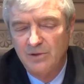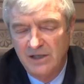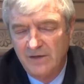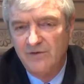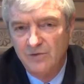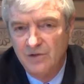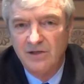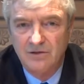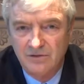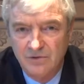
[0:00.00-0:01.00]
have
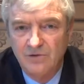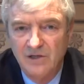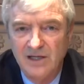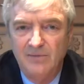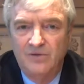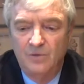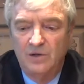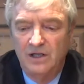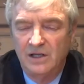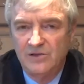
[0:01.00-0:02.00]
two claims.
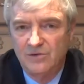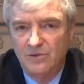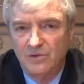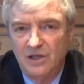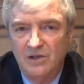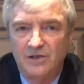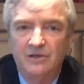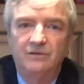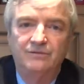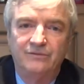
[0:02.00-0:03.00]
One against your own
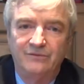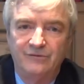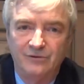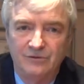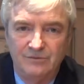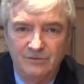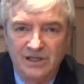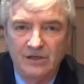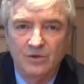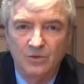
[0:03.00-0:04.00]
carrier for
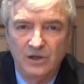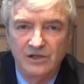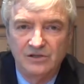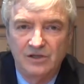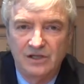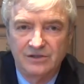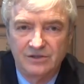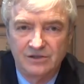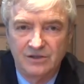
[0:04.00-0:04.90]
medical, wage loss,